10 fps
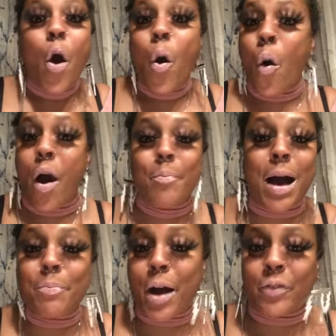on my
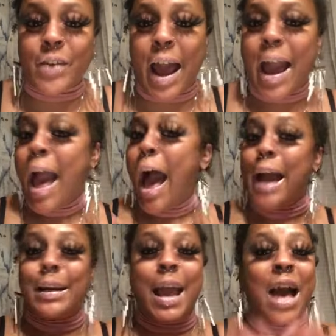birthday. I
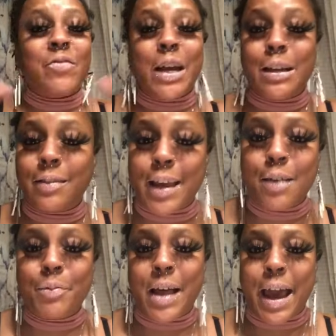didn't have anything
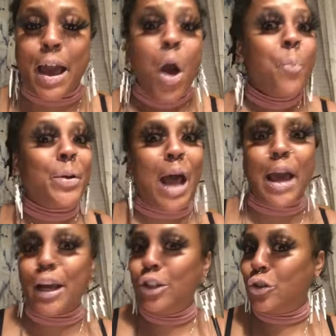planned, but I
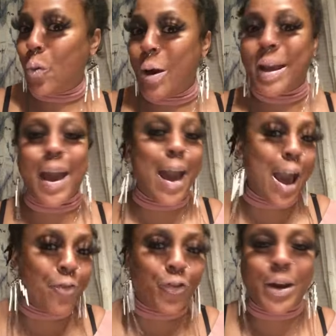enjoyed
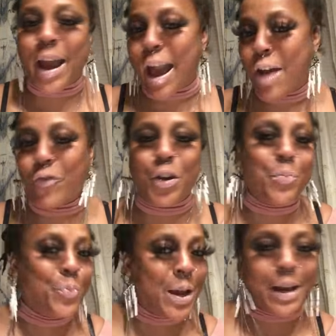every, every
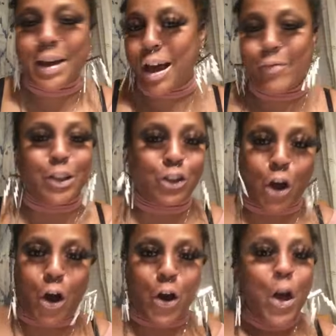minute of it,
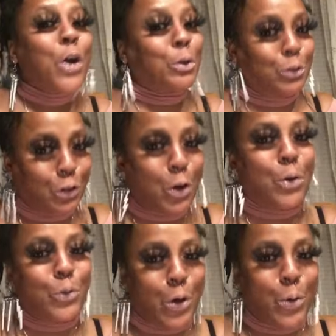y'all. Because y'all
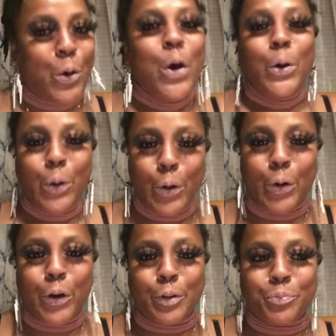know, uh,